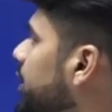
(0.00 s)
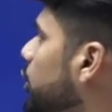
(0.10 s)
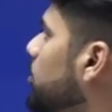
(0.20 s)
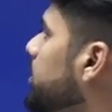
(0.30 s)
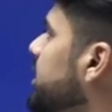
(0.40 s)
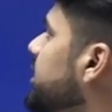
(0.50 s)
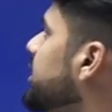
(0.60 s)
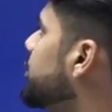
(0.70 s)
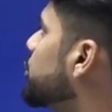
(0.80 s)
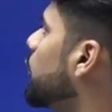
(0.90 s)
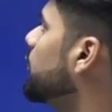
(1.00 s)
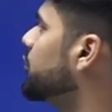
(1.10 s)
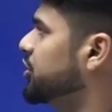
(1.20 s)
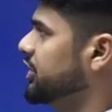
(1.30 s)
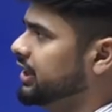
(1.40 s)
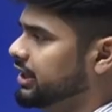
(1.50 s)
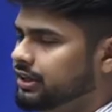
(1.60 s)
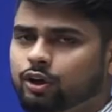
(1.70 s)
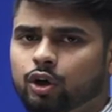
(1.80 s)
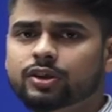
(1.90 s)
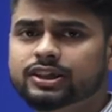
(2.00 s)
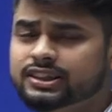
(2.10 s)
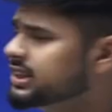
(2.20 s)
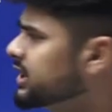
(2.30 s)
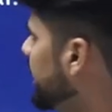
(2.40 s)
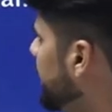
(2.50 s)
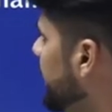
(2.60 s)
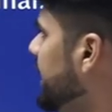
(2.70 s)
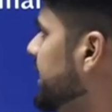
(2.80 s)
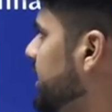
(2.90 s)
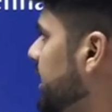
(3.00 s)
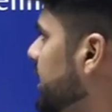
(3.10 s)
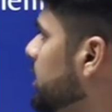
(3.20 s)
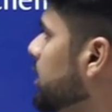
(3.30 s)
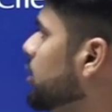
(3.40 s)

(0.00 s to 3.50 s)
km east of Chennai. Now this is incorrect